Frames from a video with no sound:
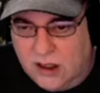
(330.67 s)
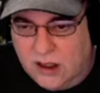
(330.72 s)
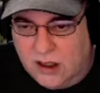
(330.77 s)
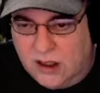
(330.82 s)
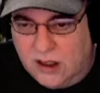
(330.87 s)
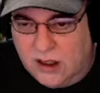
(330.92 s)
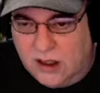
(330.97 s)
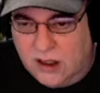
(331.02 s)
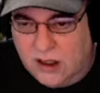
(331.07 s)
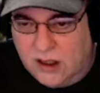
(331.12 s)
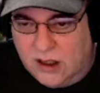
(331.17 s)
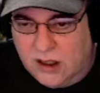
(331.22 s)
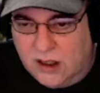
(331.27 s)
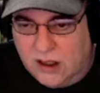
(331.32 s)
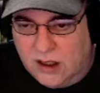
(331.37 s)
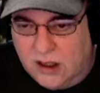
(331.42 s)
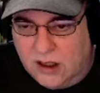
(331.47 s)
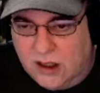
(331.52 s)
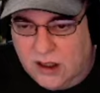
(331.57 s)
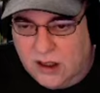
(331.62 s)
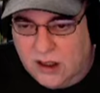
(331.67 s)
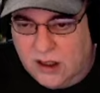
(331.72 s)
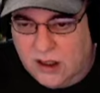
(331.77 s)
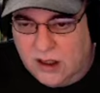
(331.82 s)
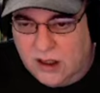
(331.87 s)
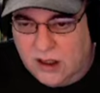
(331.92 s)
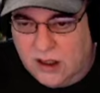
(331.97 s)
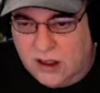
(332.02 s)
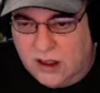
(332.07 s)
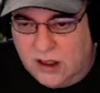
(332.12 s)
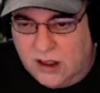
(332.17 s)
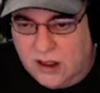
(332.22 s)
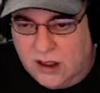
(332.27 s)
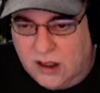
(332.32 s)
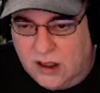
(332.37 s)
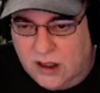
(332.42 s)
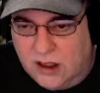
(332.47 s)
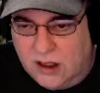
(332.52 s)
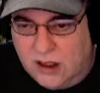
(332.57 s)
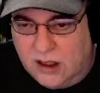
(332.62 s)

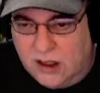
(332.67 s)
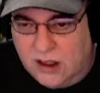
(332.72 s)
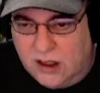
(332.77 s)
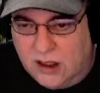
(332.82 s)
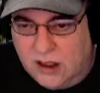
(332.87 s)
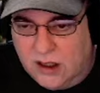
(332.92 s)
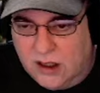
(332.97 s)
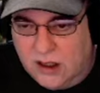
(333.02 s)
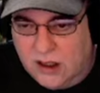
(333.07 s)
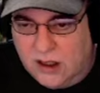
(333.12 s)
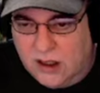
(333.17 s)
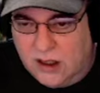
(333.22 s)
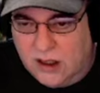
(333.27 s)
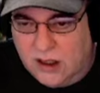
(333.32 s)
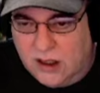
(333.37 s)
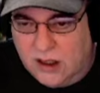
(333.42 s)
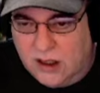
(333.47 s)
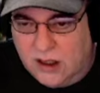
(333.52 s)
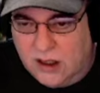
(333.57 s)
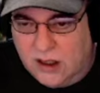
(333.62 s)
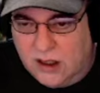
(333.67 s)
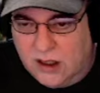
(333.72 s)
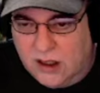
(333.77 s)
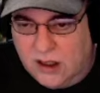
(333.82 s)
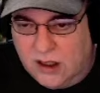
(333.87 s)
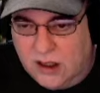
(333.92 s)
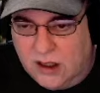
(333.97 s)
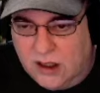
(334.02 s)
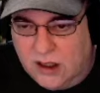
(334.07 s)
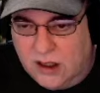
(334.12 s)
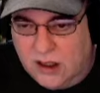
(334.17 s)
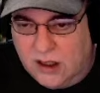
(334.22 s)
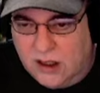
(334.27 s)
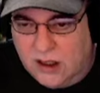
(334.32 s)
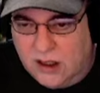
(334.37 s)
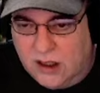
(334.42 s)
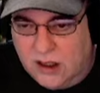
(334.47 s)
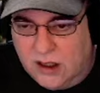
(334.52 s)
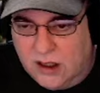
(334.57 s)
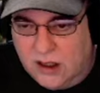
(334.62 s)

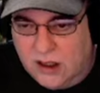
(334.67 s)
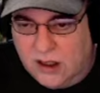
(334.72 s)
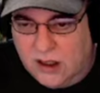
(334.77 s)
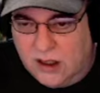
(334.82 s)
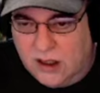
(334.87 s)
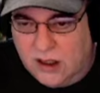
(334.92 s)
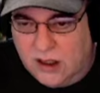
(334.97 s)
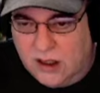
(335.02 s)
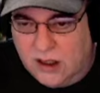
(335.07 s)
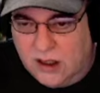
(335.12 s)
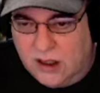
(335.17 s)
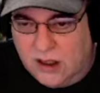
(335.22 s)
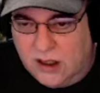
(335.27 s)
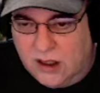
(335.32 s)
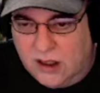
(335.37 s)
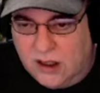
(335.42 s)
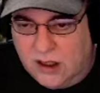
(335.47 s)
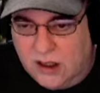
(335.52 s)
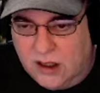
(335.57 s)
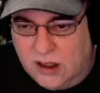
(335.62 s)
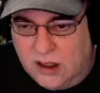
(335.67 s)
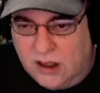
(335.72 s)
(silence)